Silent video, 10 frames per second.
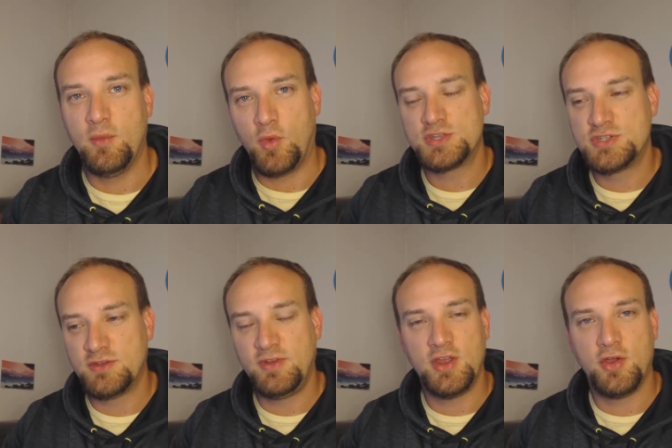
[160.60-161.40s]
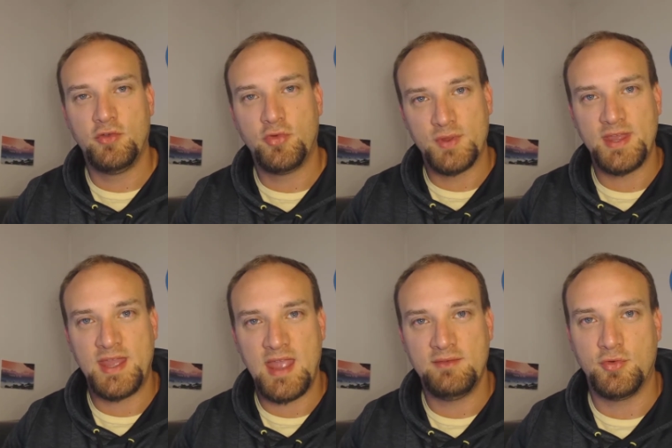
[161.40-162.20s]
and watched your video for what
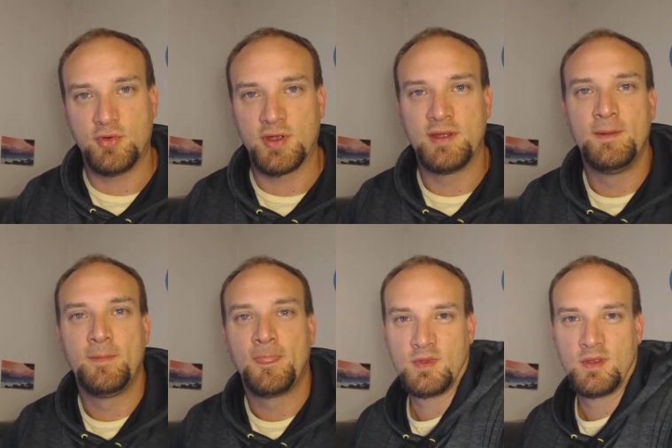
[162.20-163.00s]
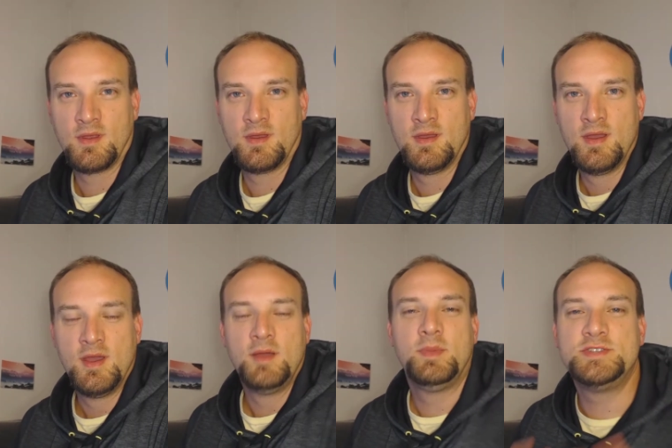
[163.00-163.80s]
they came for.
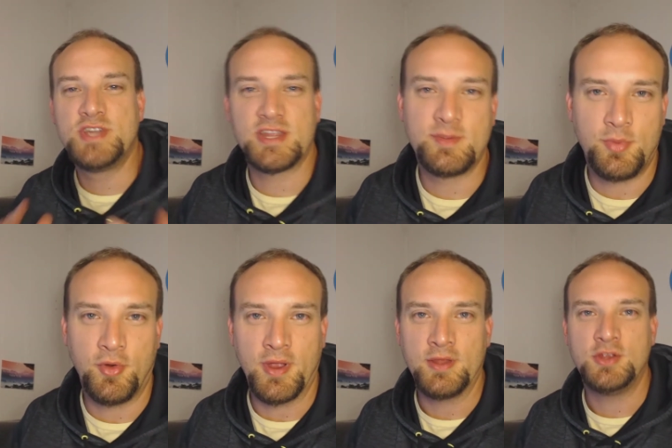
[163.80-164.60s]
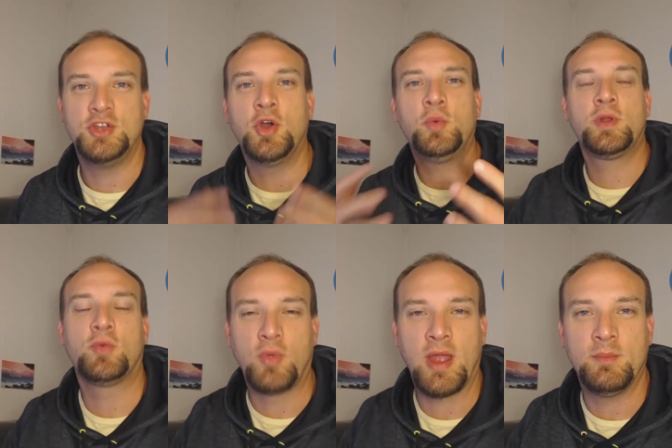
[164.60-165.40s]
But you get the point. You don't want
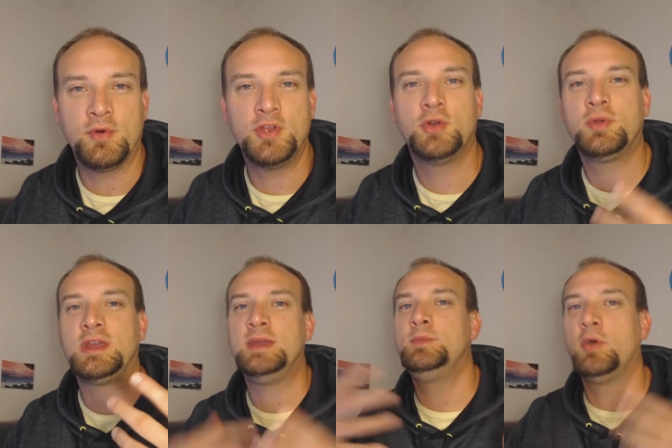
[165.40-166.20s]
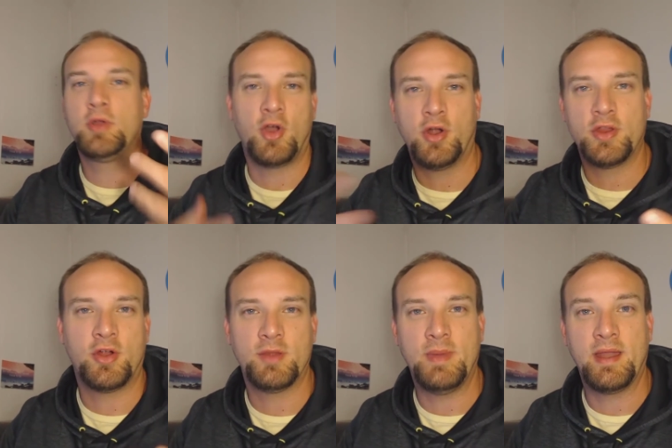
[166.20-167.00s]
to ramble. You don't want to keep going on
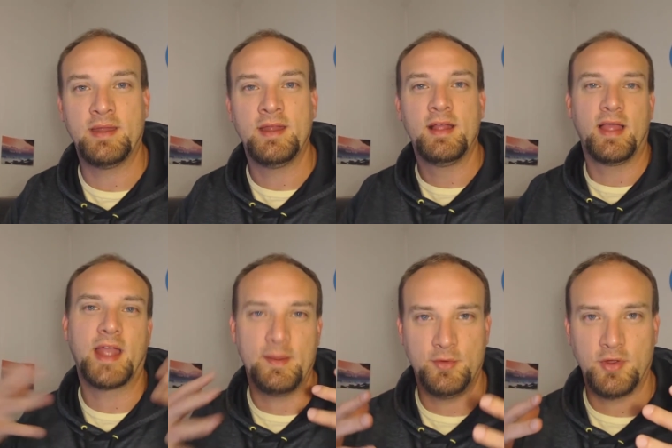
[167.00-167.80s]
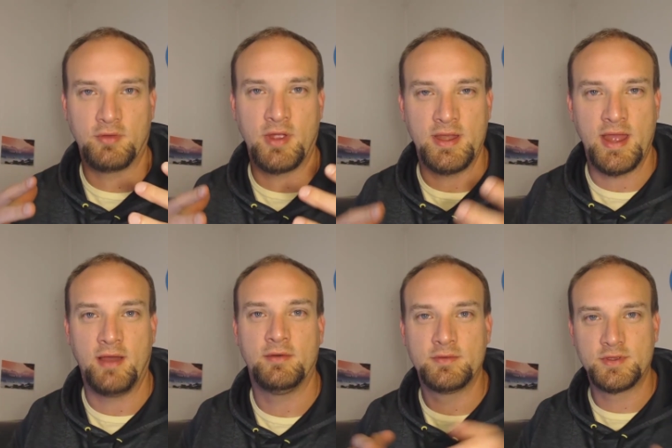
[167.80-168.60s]
and on about it like I'm doing right
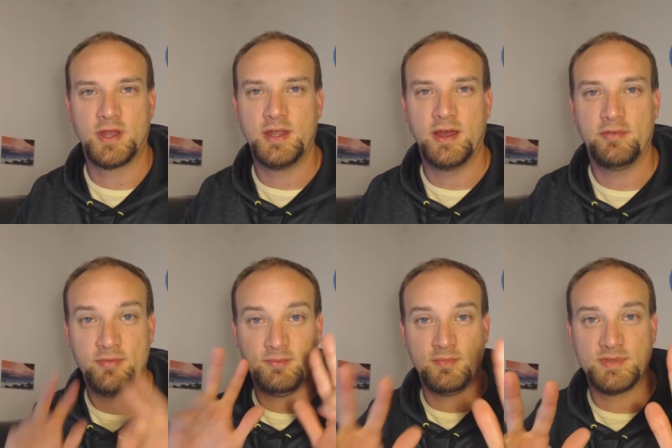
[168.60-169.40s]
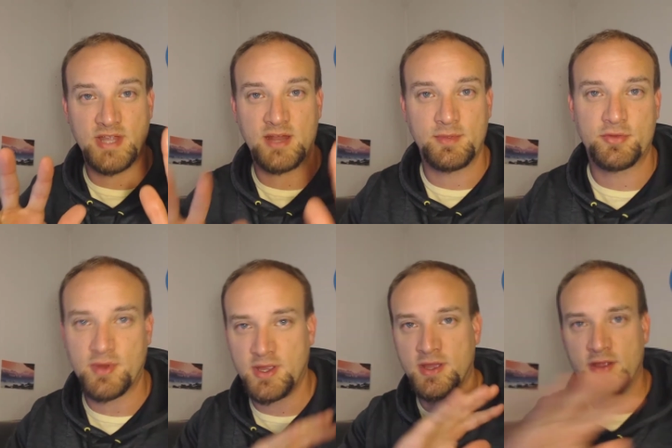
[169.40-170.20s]
now. Good enough. Mistake number
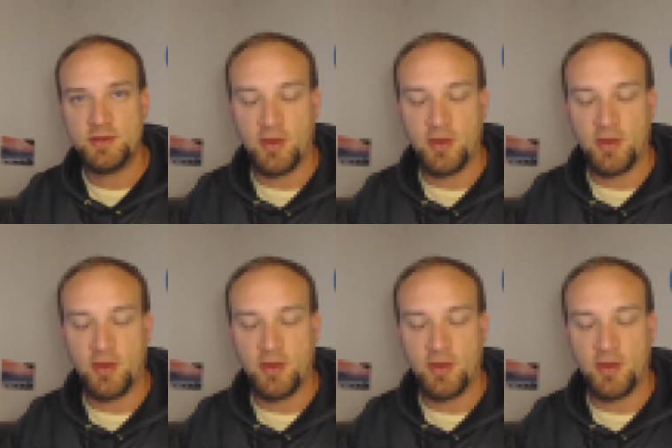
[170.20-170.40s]
3,